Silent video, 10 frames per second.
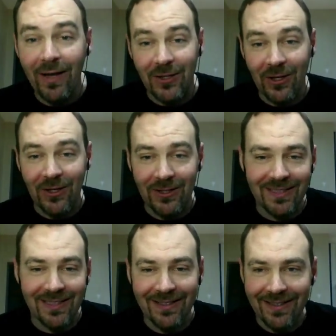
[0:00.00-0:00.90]
that could hurt
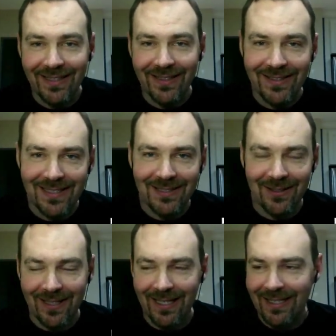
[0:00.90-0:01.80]
too. It's a sort
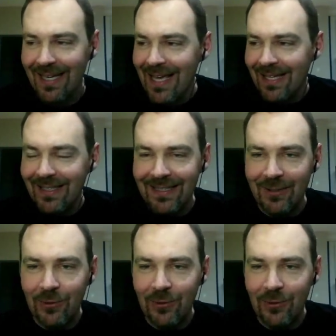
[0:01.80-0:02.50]
of like you need to